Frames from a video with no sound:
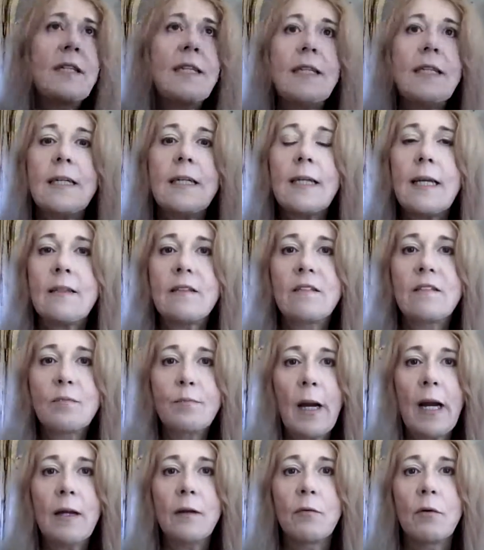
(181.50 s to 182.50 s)
a DNA
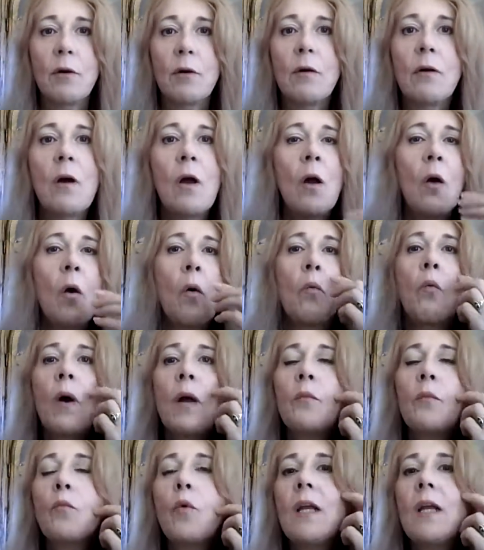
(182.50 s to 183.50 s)
spiral.
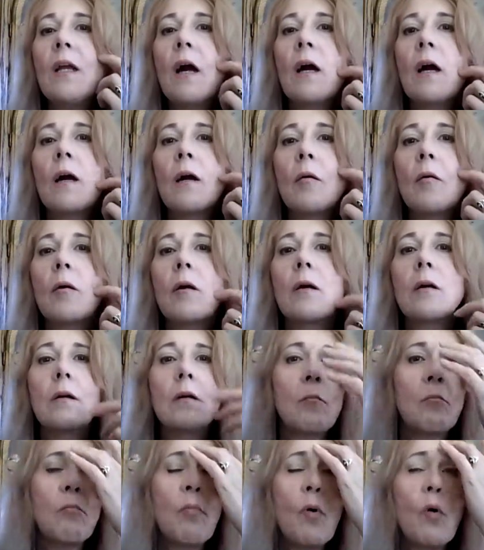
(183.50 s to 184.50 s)
When we are
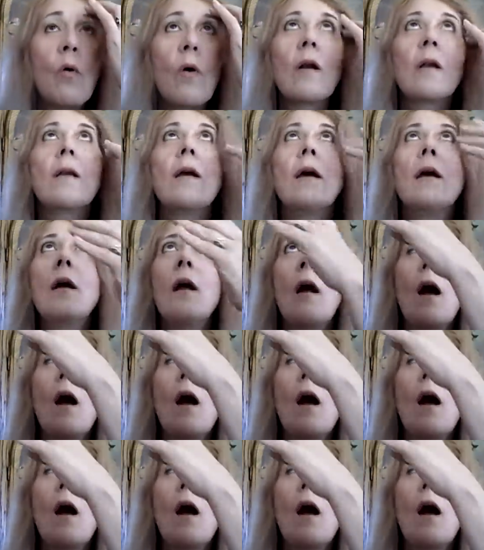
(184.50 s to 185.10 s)
born,